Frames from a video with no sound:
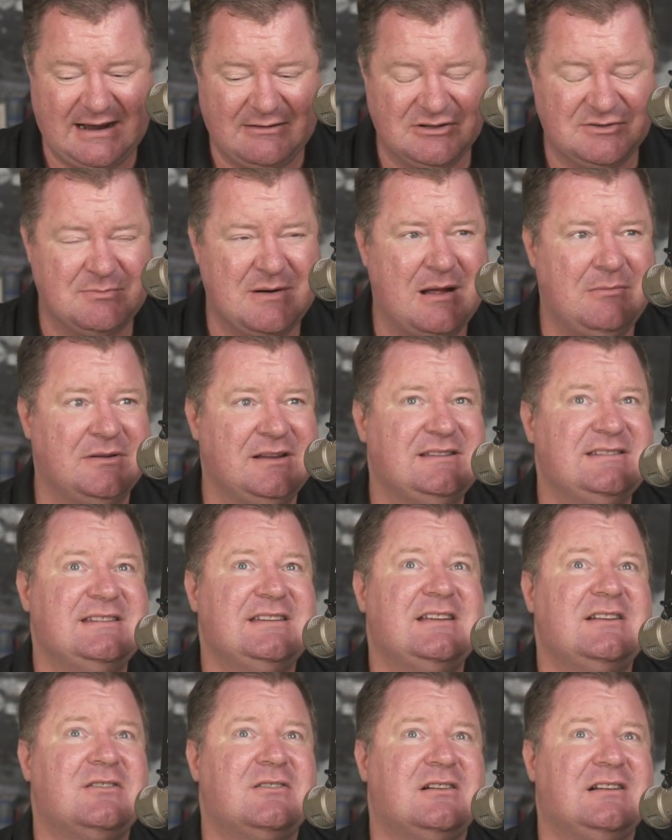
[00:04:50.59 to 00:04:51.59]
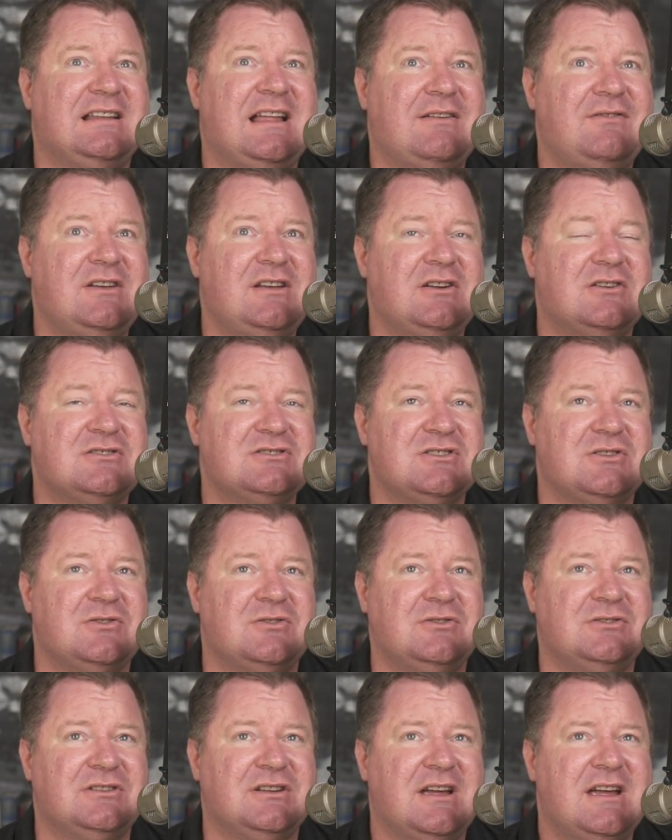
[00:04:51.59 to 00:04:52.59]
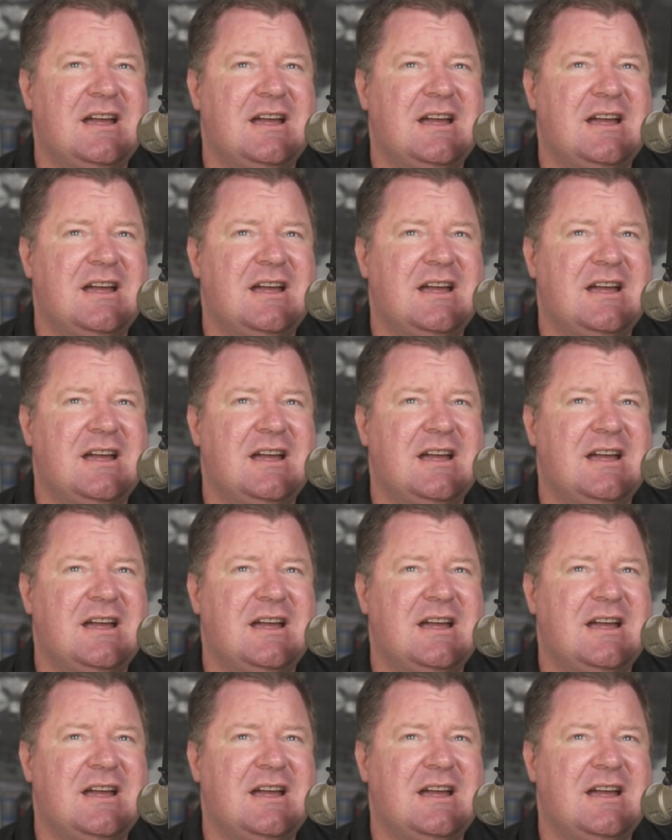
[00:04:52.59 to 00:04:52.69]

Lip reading: I was probably 10 or 11 years old,